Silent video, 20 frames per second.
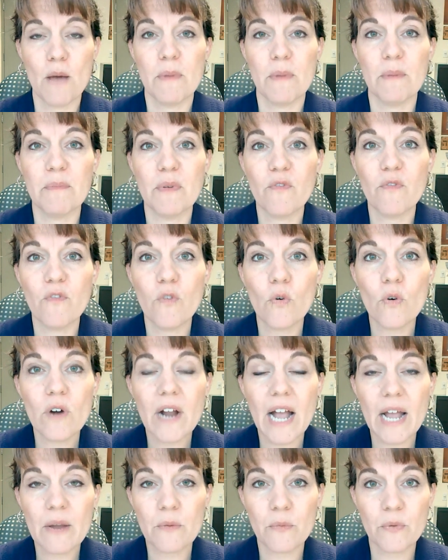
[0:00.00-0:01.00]
But before
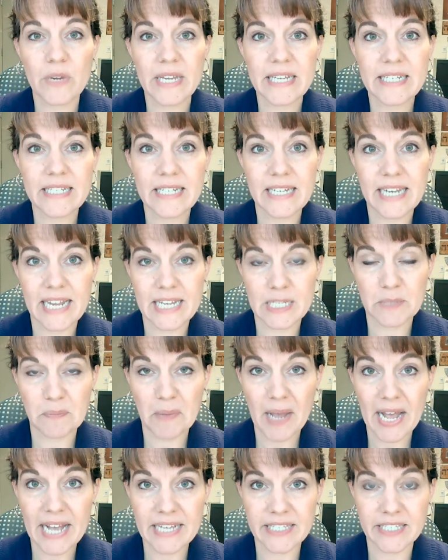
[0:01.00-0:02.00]
I read today's
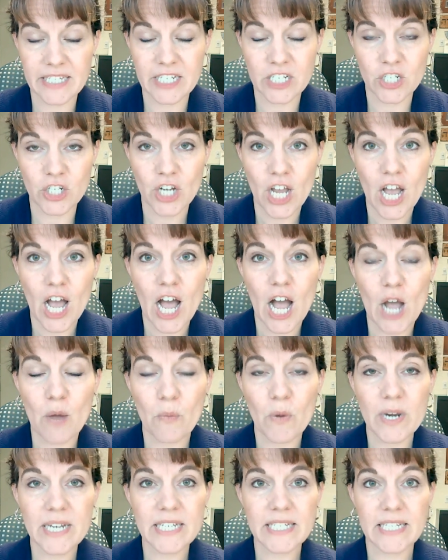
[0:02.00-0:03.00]
passage, I
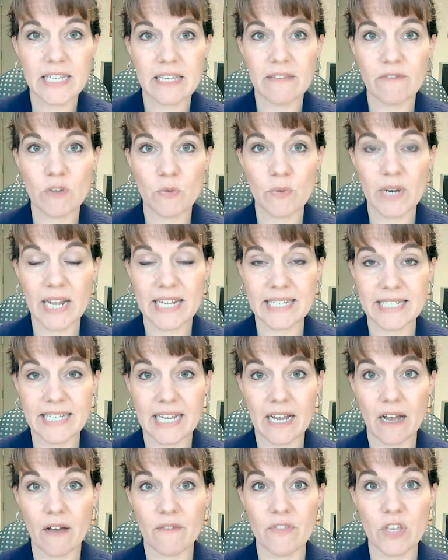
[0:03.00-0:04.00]
wanted to give you an
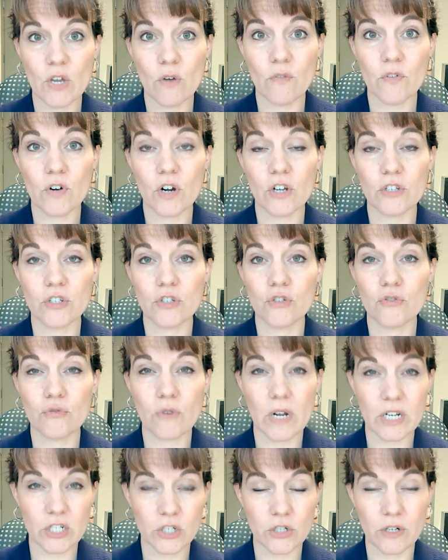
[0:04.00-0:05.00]
idea of the overall
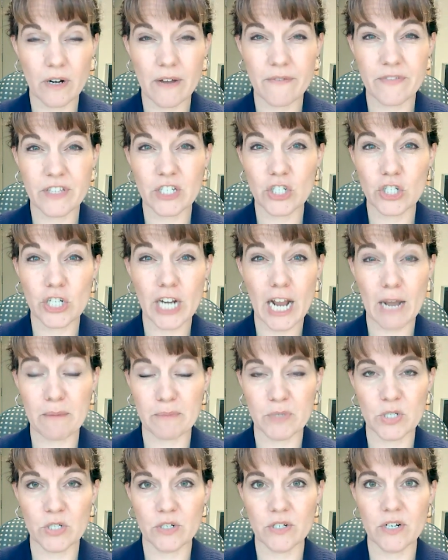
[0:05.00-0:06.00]
structure of the
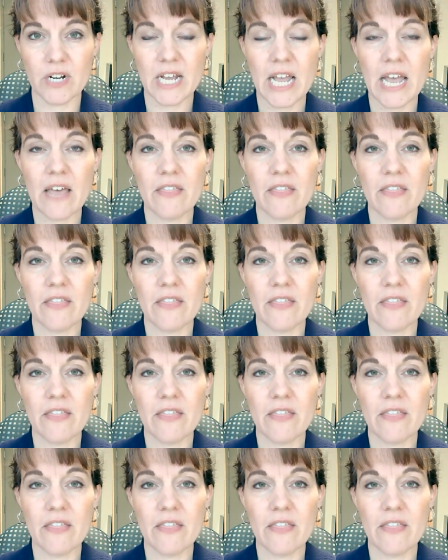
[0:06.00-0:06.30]
chapter.